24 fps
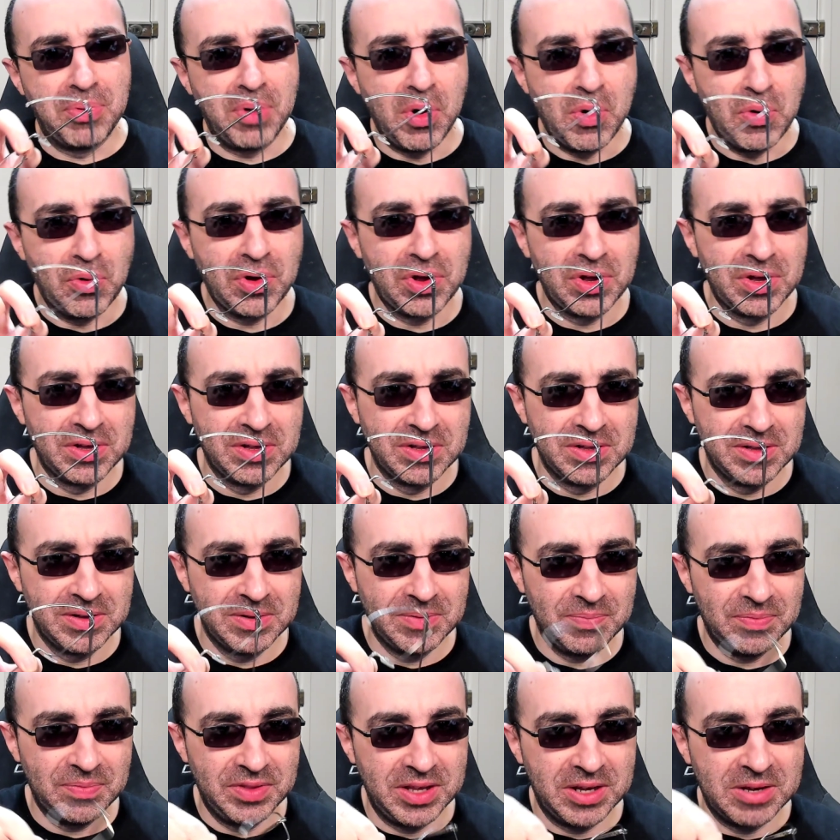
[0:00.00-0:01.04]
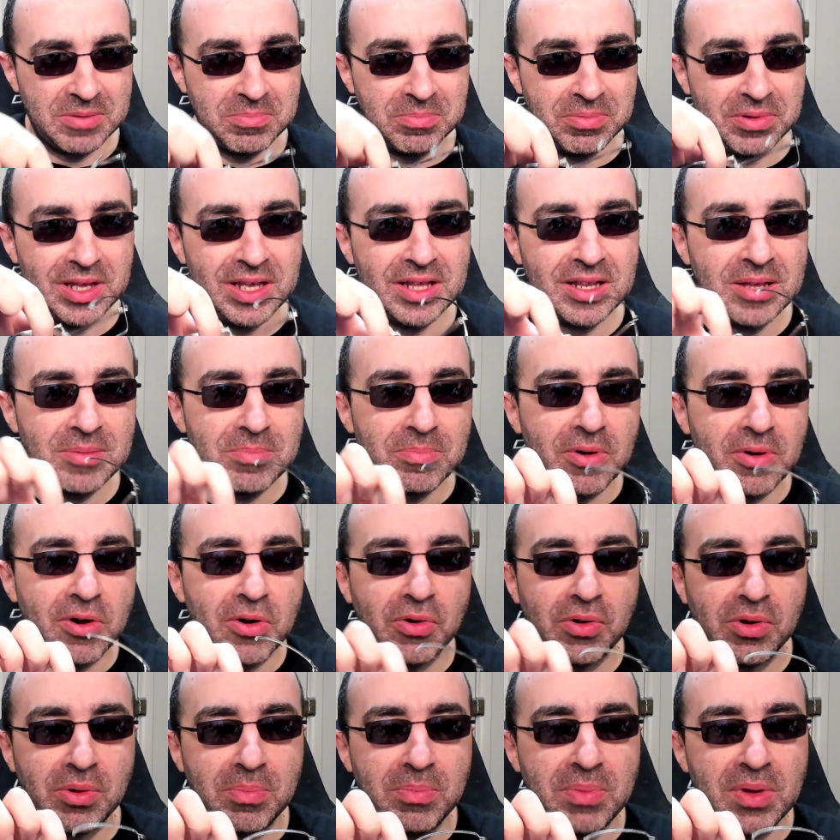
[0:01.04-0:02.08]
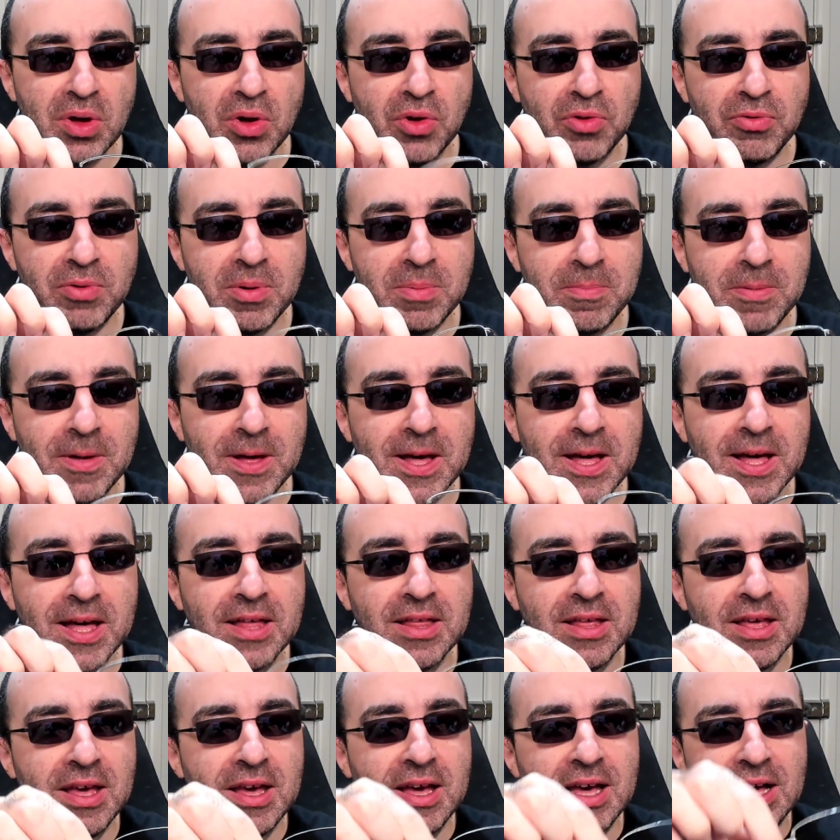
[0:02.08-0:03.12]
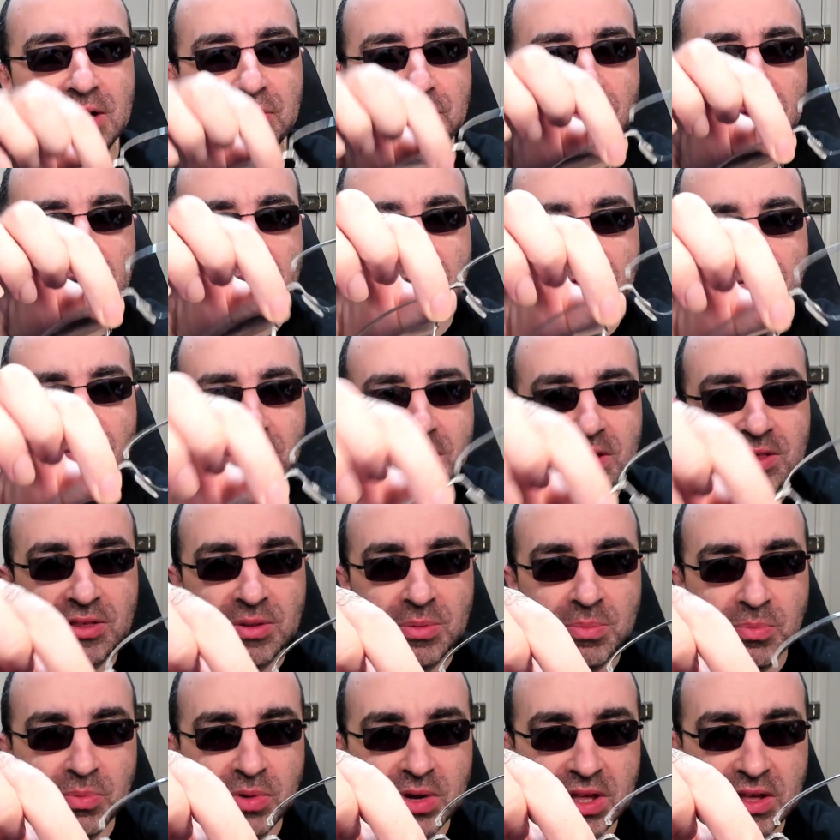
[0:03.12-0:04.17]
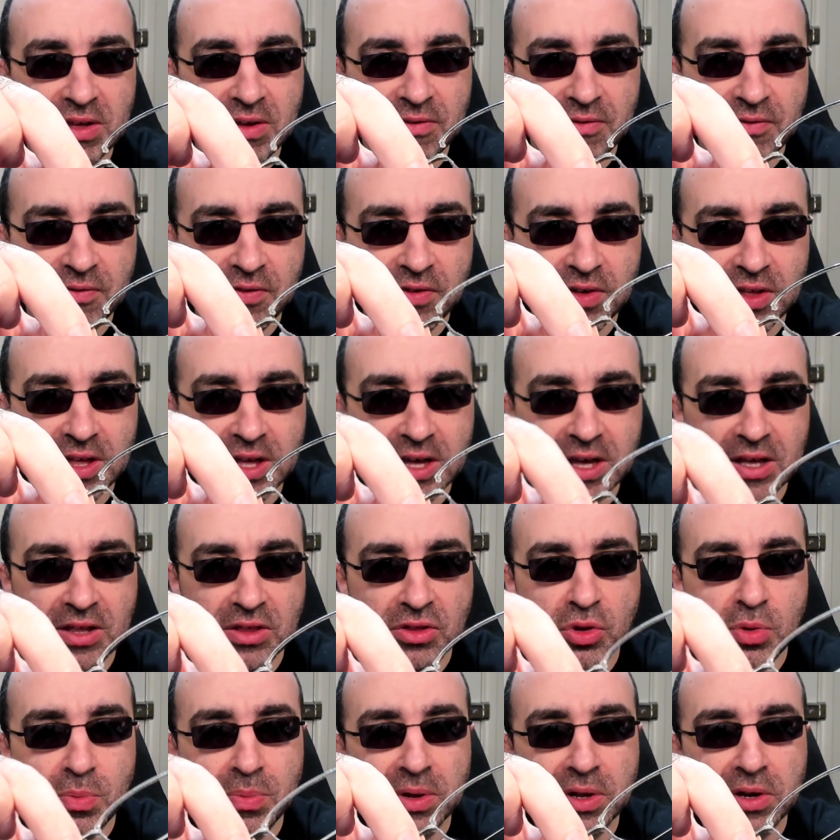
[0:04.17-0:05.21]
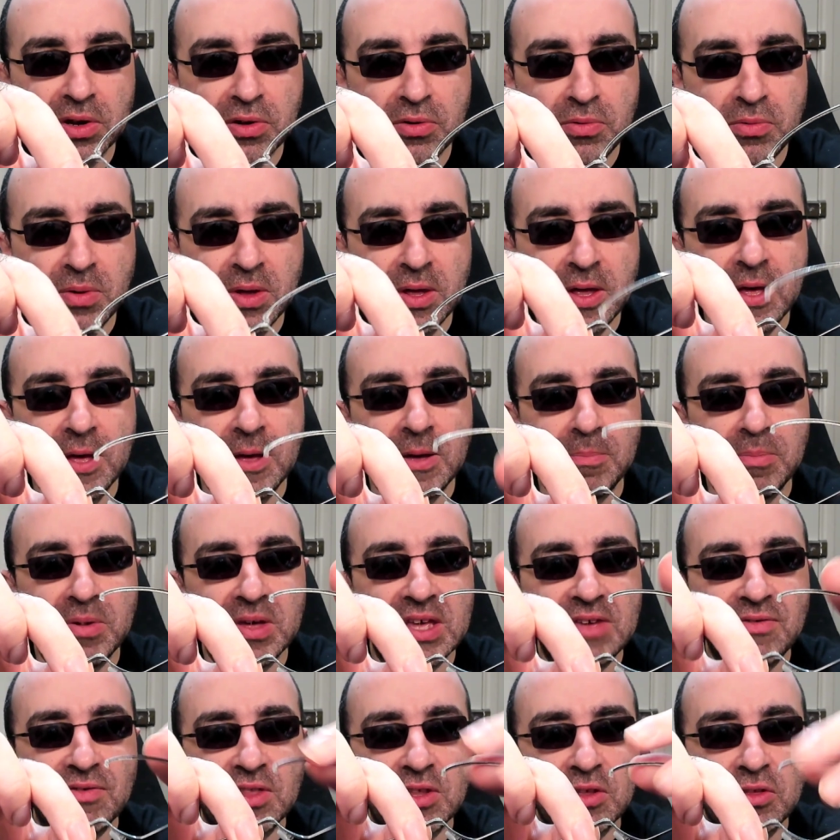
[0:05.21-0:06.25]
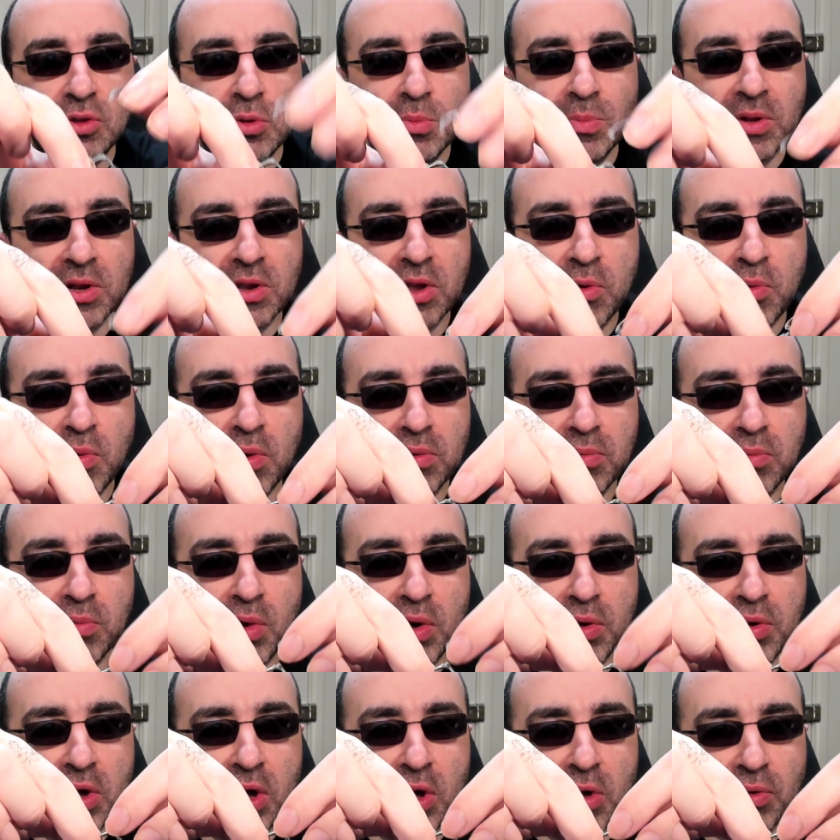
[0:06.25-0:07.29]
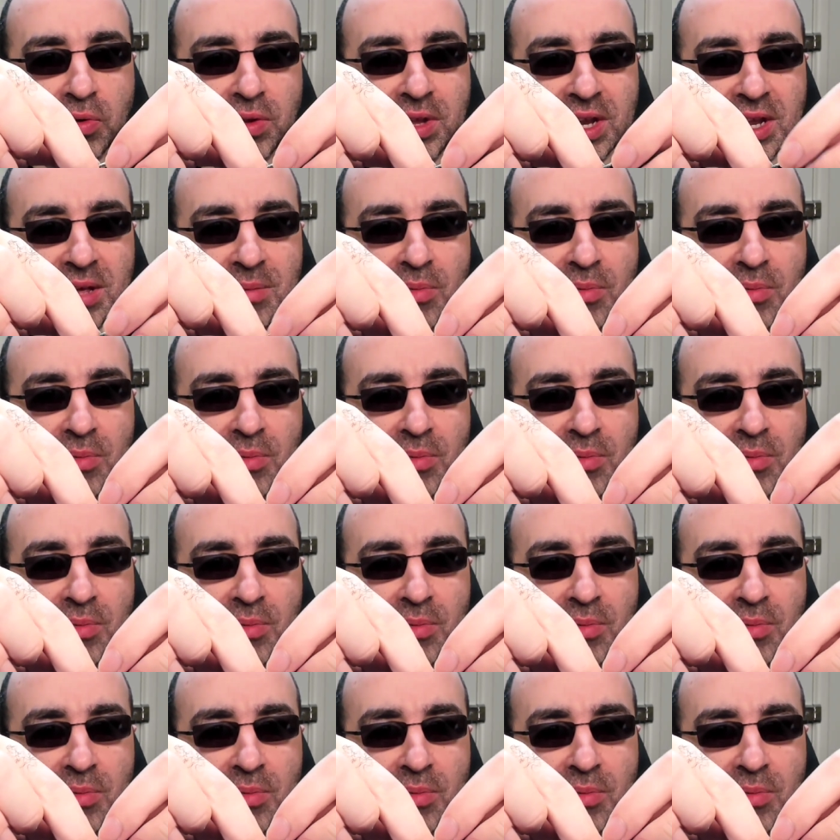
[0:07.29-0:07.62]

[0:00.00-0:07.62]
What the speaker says: broke. They completely broke beyond repair. I was trying to fix them with super glue, but even the super glue won't hold